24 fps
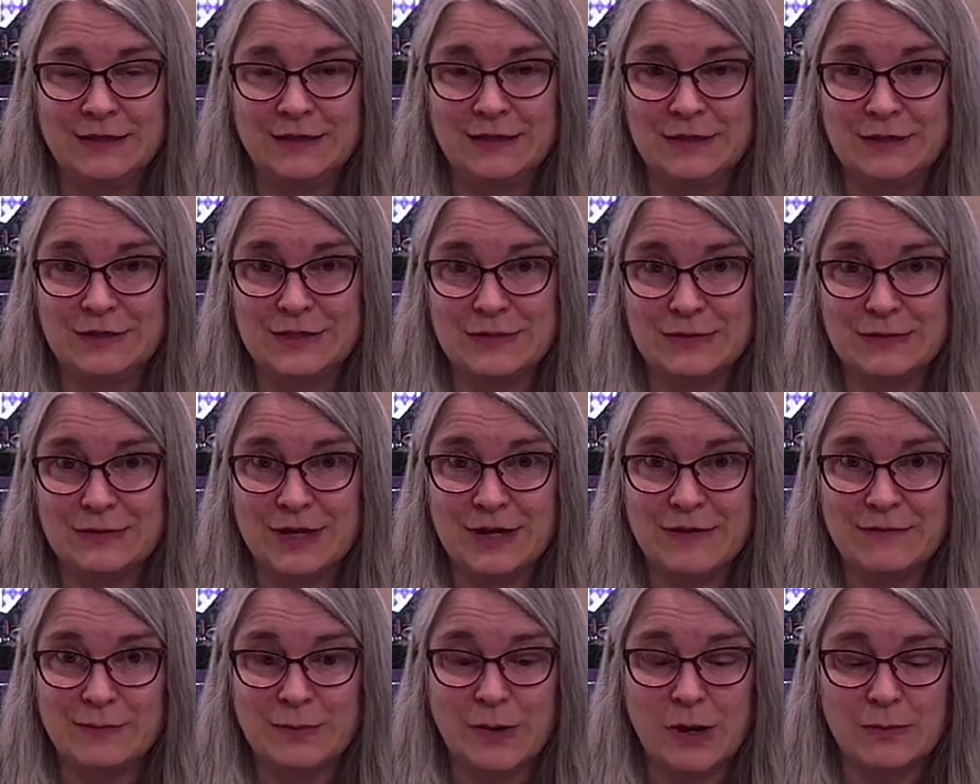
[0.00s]
you don't
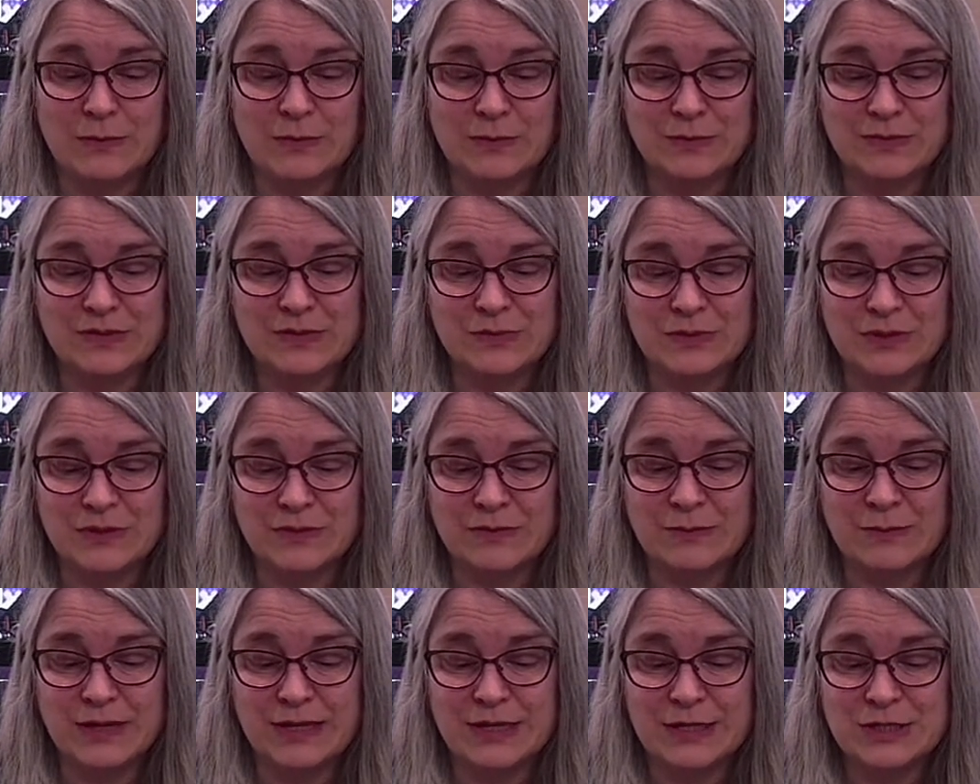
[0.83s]
have problems
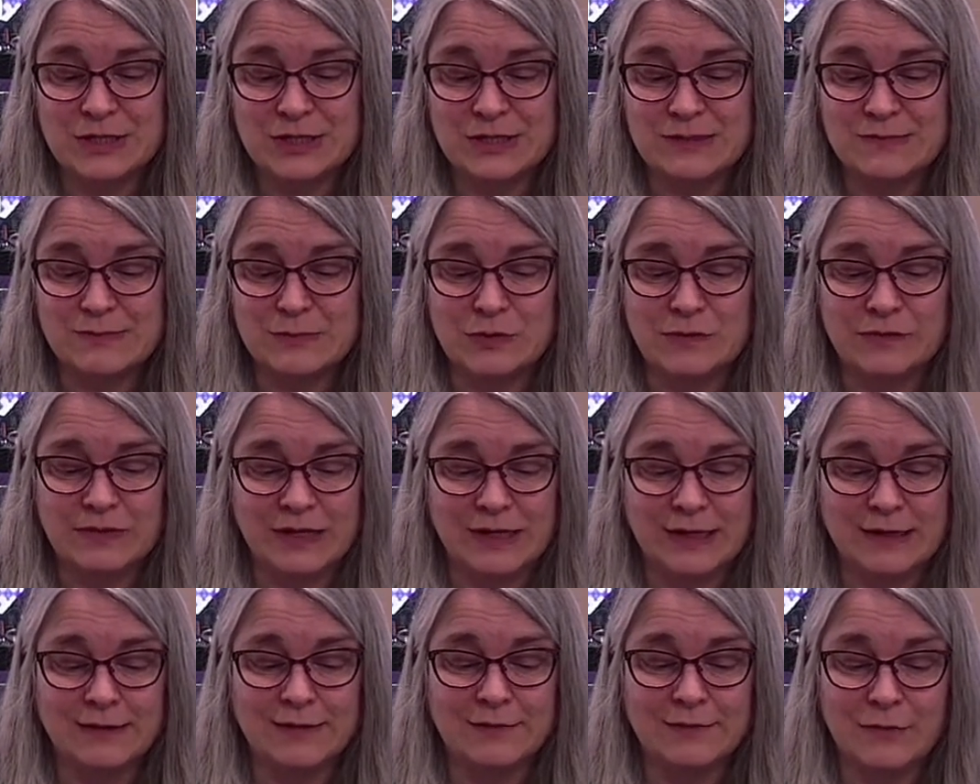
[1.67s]
with pages
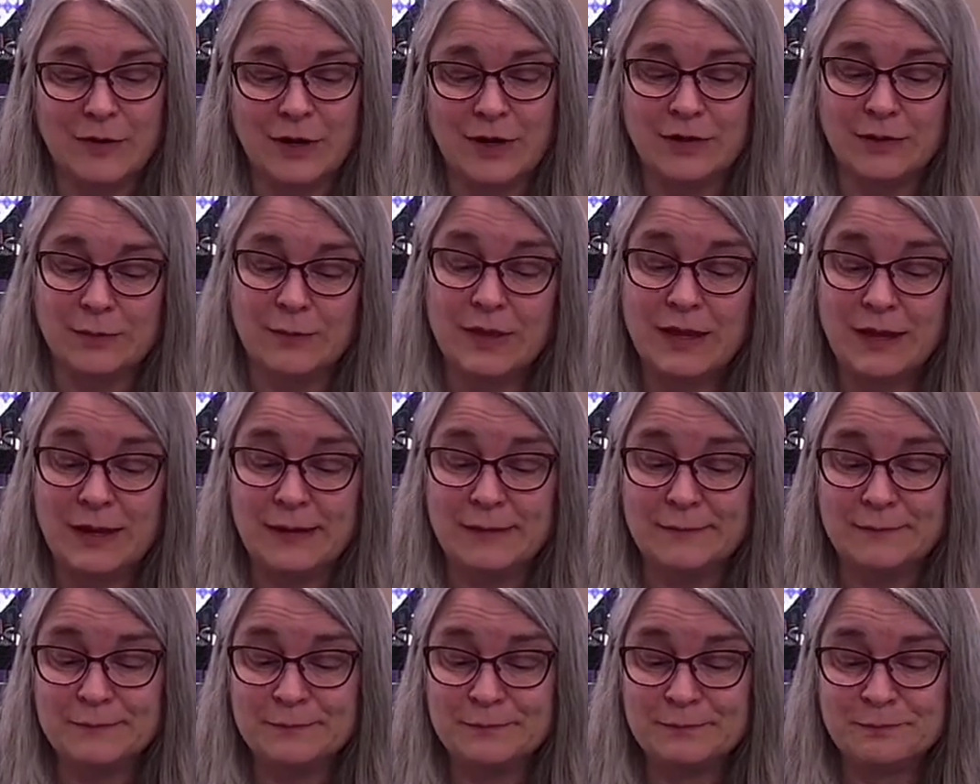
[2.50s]
moving while you're
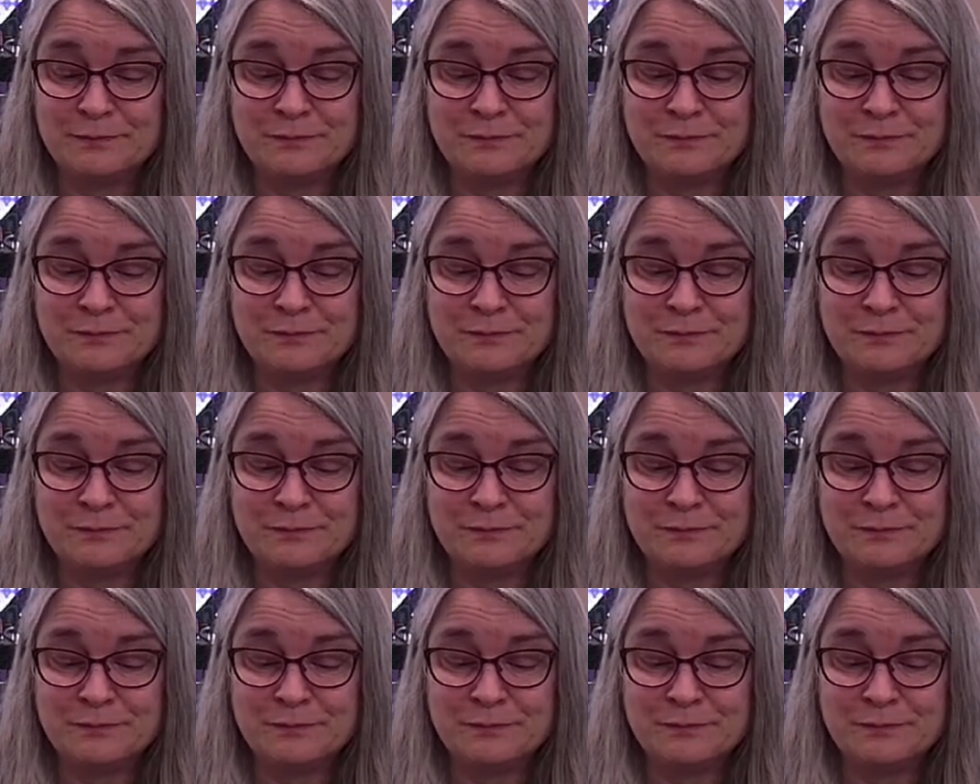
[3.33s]
playing.